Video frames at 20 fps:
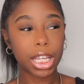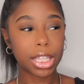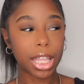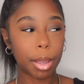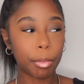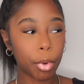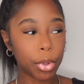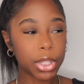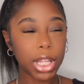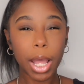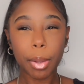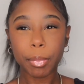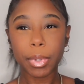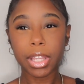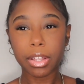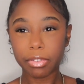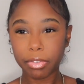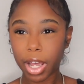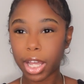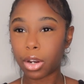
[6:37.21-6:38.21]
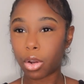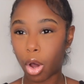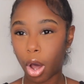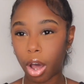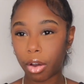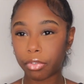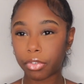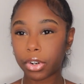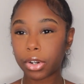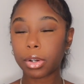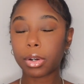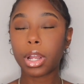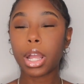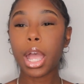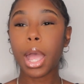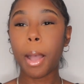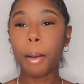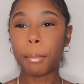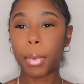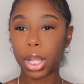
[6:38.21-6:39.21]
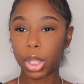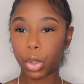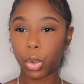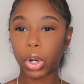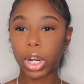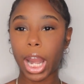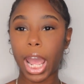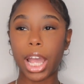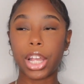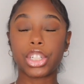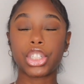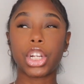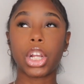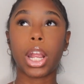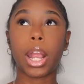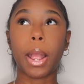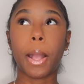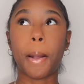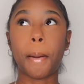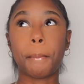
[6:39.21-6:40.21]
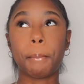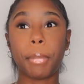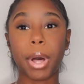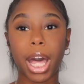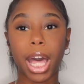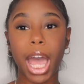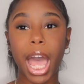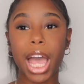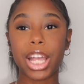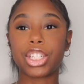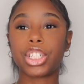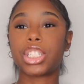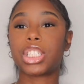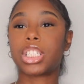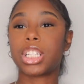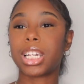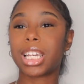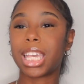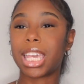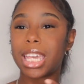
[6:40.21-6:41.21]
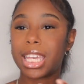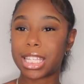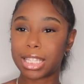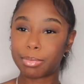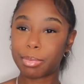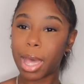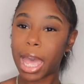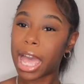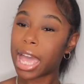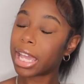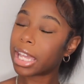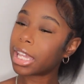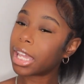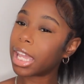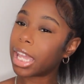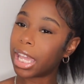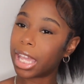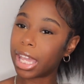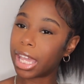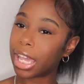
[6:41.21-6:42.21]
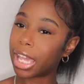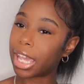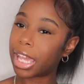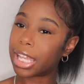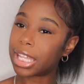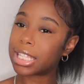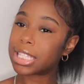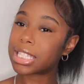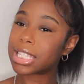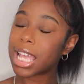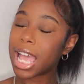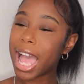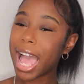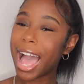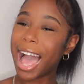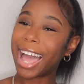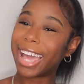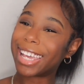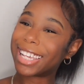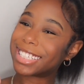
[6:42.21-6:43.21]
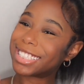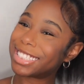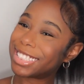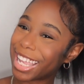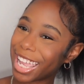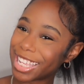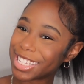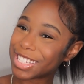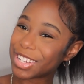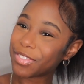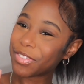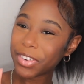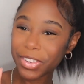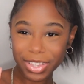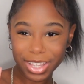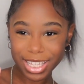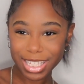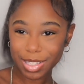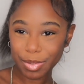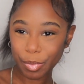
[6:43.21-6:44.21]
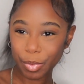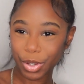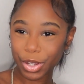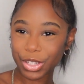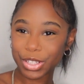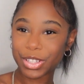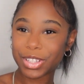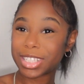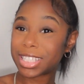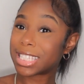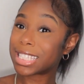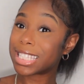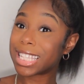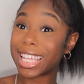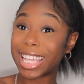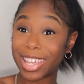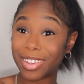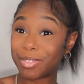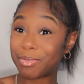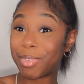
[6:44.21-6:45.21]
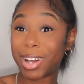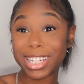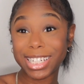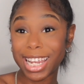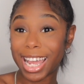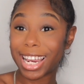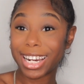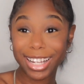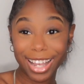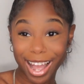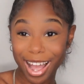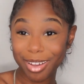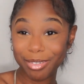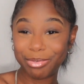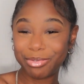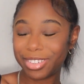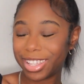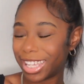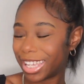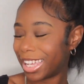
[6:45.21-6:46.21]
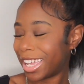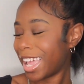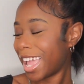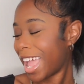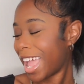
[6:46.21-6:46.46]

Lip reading: They both got me The Final Offer by Lauren Asher, but I just took his back and I exchanged it for this book. So this is the gift my dad got me.